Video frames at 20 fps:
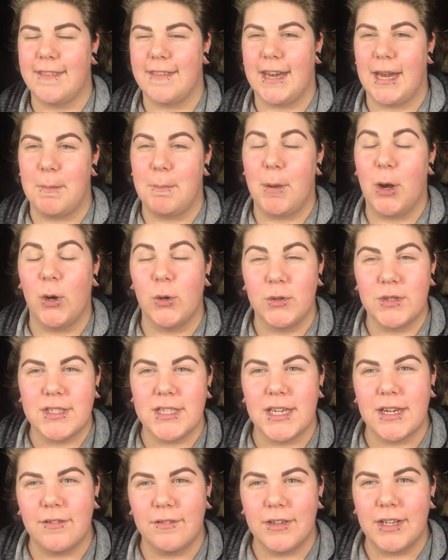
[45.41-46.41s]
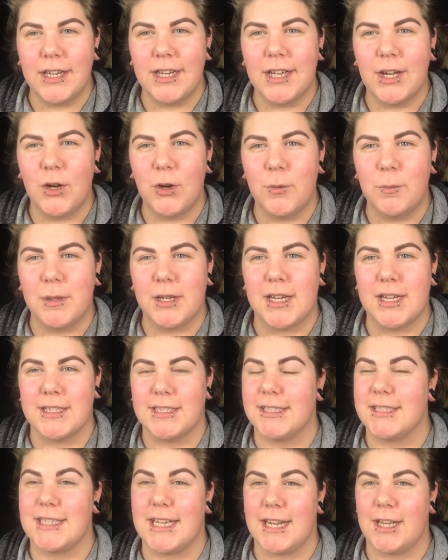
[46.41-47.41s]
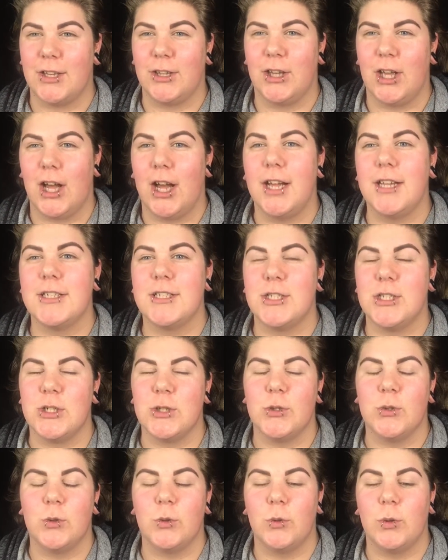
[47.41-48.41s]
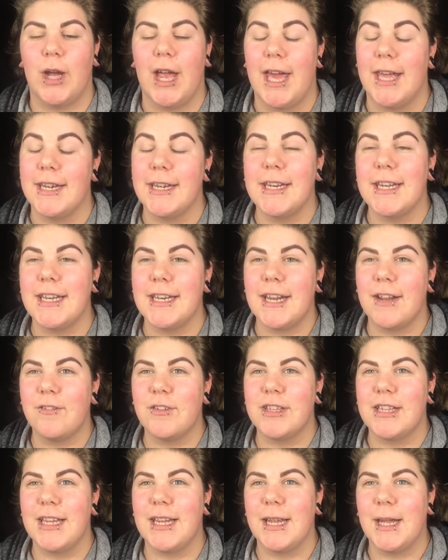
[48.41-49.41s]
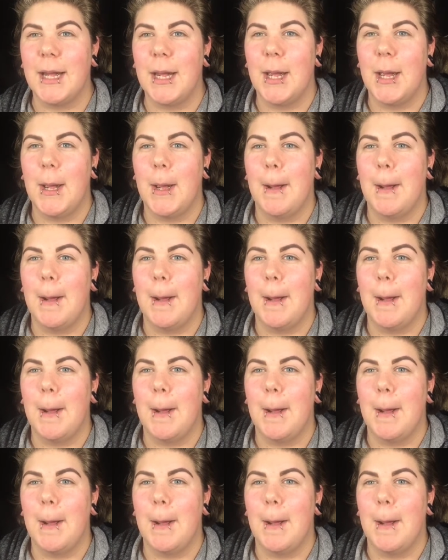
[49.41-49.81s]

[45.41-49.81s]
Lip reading: that I posted a video because it's like a lot to edit it and everything.